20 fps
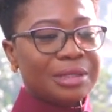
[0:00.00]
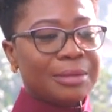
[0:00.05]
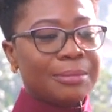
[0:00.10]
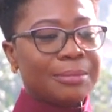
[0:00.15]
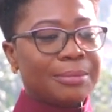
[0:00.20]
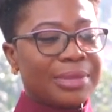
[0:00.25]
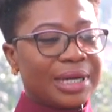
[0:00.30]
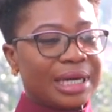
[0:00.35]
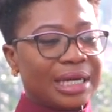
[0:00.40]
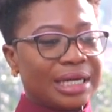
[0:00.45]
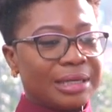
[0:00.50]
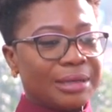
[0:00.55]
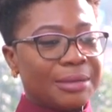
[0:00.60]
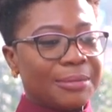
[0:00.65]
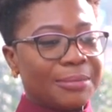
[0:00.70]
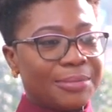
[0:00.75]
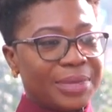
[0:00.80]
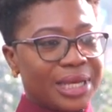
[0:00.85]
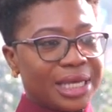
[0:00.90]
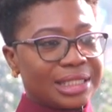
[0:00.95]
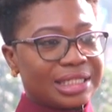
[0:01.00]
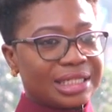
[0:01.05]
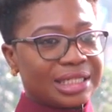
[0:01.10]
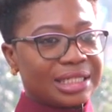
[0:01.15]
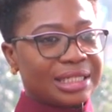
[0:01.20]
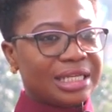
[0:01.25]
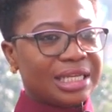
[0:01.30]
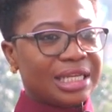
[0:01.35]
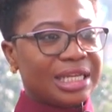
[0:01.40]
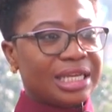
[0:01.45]
But
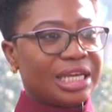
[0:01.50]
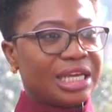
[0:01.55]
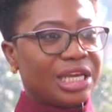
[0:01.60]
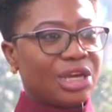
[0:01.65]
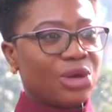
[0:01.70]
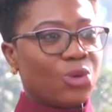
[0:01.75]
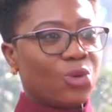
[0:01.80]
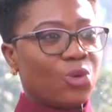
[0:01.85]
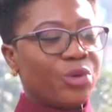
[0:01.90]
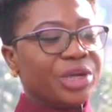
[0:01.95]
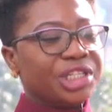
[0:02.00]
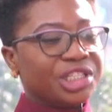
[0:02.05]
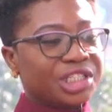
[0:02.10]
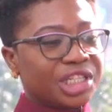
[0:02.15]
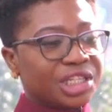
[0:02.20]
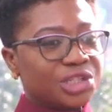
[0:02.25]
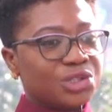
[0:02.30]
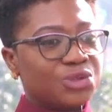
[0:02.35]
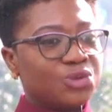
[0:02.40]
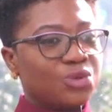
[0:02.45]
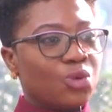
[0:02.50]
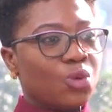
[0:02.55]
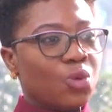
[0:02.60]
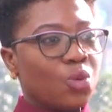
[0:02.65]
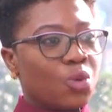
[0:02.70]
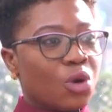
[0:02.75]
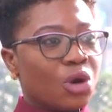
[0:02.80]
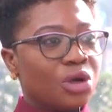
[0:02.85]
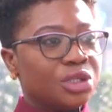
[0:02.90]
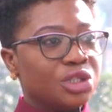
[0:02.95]
basically, we just
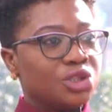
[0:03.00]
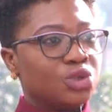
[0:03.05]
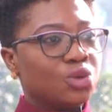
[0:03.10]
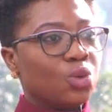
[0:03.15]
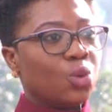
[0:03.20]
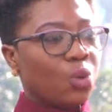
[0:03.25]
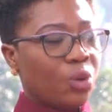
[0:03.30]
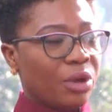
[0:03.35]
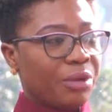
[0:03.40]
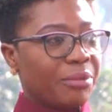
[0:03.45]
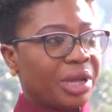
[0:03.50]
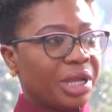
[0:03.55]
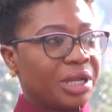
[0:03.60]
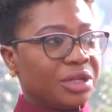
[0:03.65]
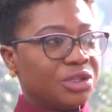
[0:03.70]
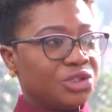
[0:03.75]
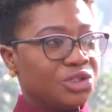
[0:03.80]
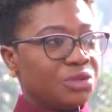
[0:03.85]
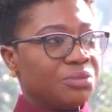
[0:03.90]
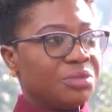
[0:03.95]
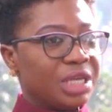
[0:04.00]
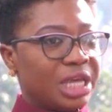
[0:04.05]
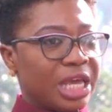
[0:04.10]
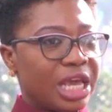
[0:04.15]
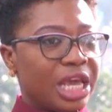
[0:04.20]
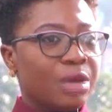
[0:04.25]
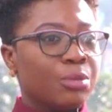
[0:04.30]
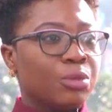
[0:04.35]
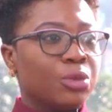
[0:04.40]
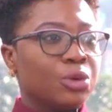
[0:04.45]
want women to be
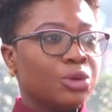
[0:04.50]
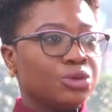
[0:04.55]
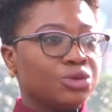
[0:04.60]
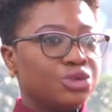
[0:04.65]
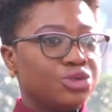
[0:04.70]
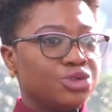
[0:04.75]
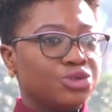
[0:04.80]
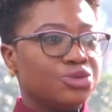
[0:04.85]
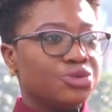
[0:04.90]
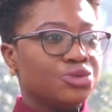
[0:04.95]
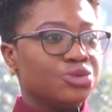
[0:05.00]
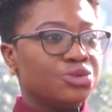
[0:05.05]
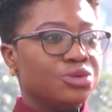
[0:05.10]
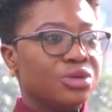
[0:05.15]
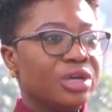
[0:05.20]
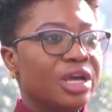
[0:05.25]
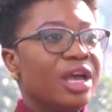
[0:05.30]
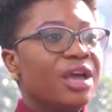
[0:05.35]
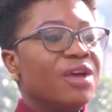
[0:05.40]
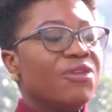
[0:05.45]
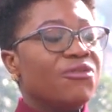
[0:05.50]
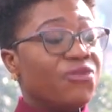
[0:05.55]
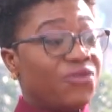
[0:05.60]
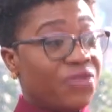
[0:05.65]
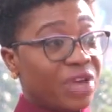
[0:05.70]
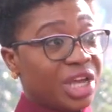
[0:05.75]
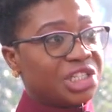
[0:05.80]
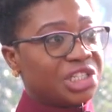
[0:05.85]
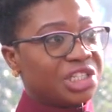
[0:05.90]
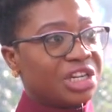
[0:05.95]
able to
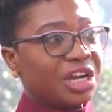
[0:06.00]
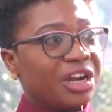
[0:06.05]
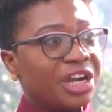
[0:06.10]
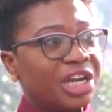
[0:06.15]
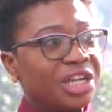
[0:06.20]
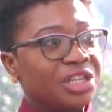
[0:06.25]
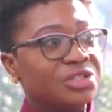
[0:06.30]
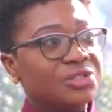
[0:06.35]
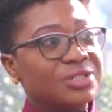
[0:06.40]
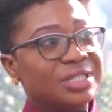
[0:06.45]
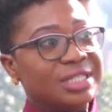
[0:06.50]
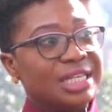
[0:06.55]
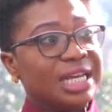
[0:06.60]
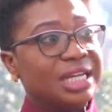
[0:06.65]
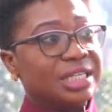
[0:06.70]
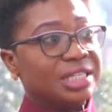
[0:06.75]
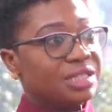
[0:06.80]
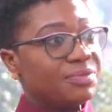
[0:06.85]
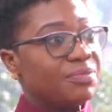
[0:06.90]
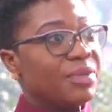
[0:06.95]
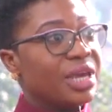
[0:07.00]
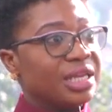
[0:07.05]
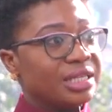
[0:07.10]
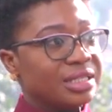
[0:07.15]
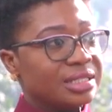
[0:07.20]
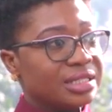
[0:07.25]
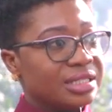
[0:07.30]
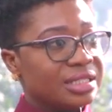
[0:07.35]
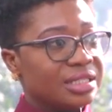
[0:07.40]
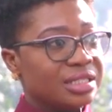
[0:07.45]
venture into such
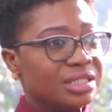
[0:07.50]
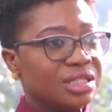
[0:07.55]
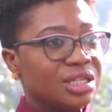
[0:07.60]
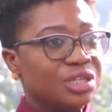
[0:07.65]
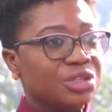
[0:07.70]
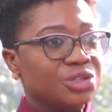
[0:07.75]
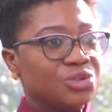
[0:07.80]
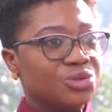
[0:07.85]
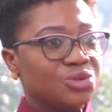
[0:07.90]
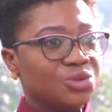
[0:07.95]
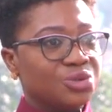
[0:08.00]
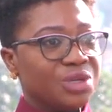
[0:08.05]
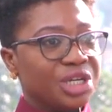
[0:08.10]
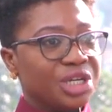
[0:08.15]
spaces, into